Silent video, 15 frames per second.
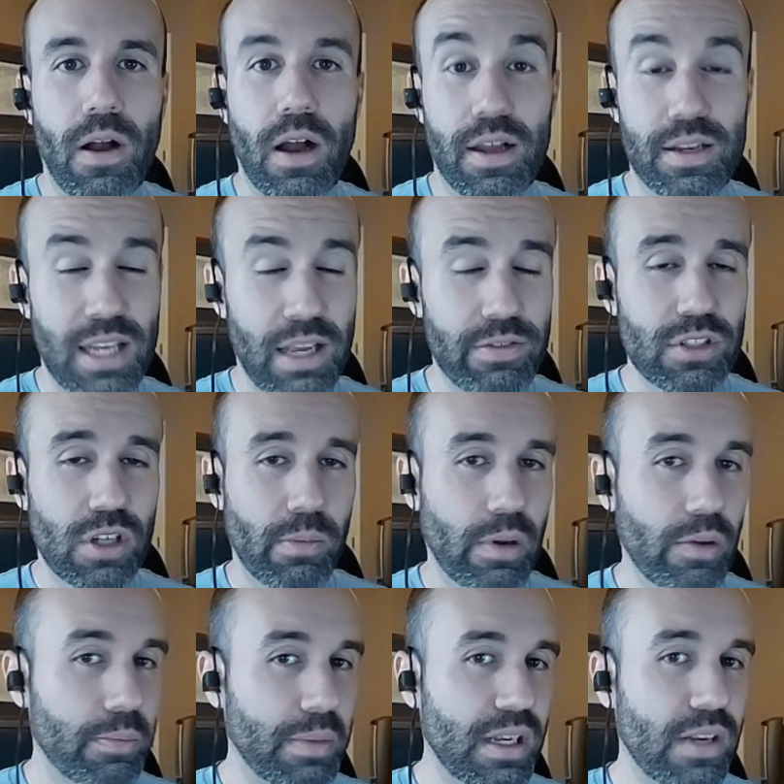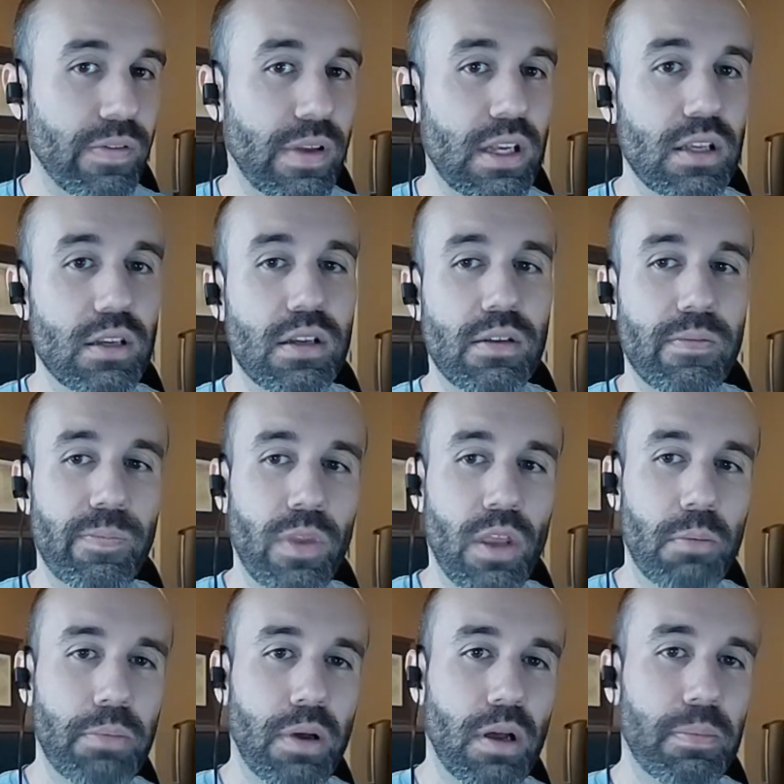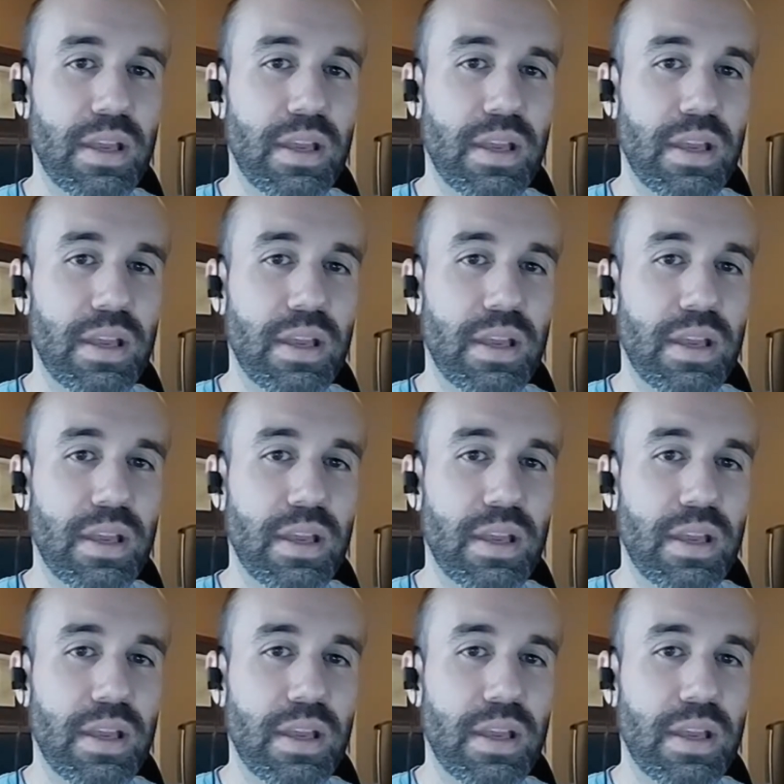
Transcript: David's army would be defeated. But